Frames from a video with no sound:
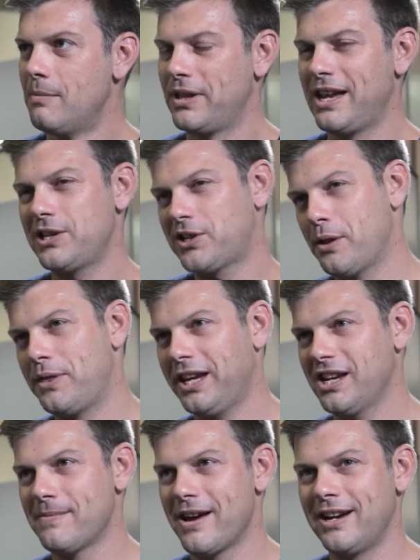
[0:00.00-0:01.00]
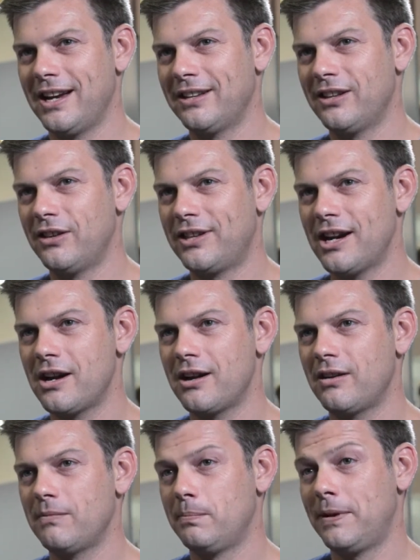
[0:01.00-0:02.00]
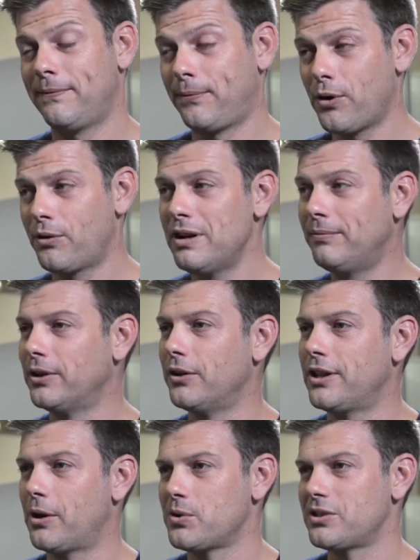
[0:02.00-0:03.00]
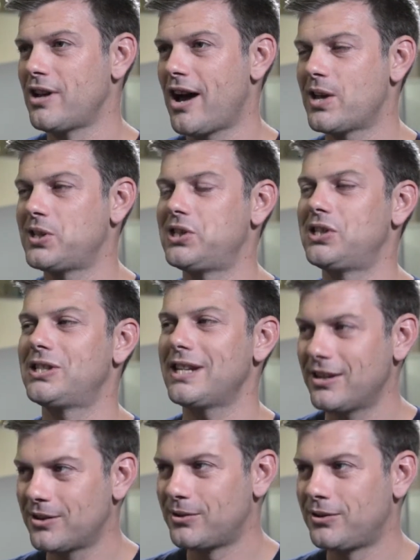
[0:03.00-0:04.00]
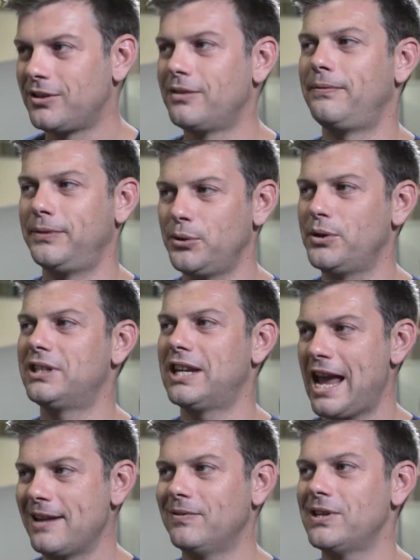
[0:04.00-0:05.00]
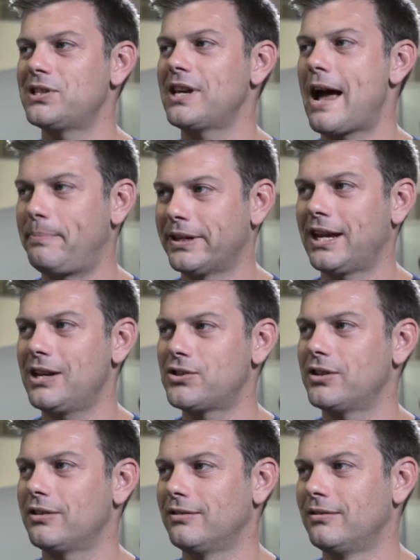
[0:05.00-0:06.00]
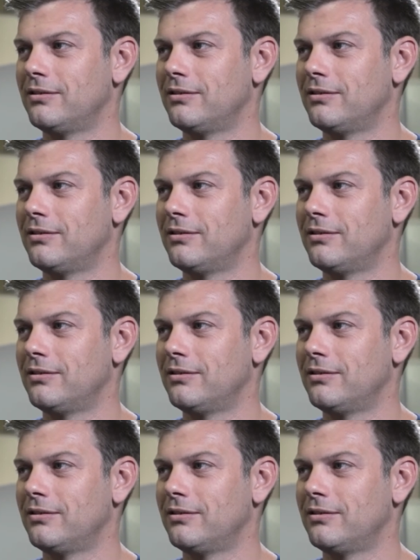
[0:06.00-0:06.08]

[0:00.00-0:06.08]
But then I started thinking about it, and there, before Reflow, there was not a single fluid canvas application,